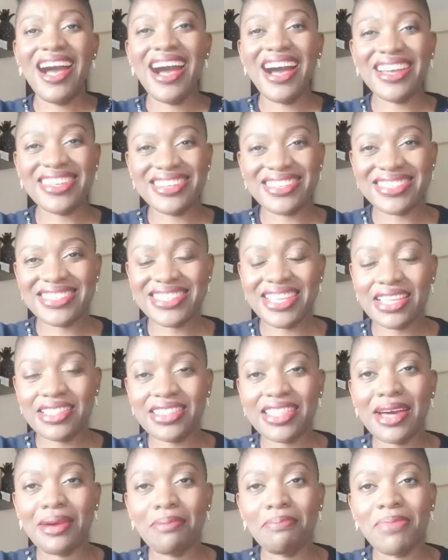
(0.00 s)

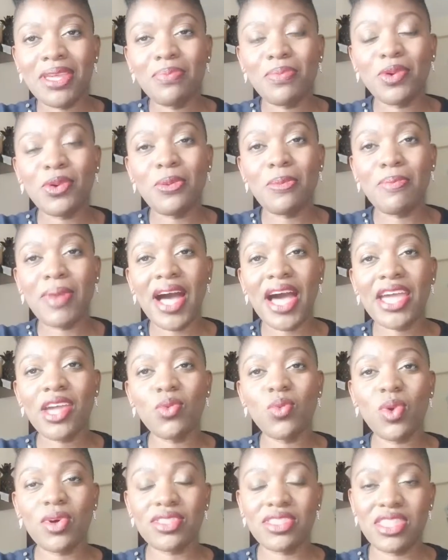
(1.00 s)
Understand that people buy
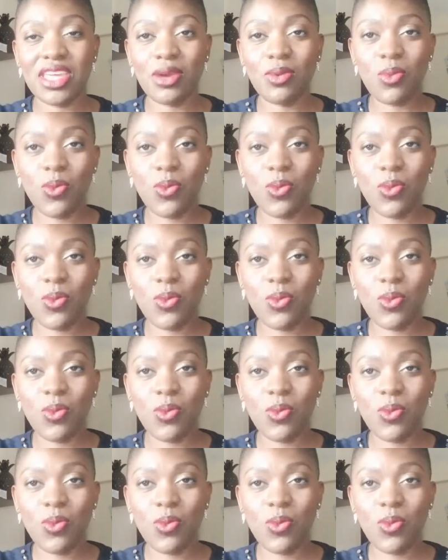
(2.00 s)
what they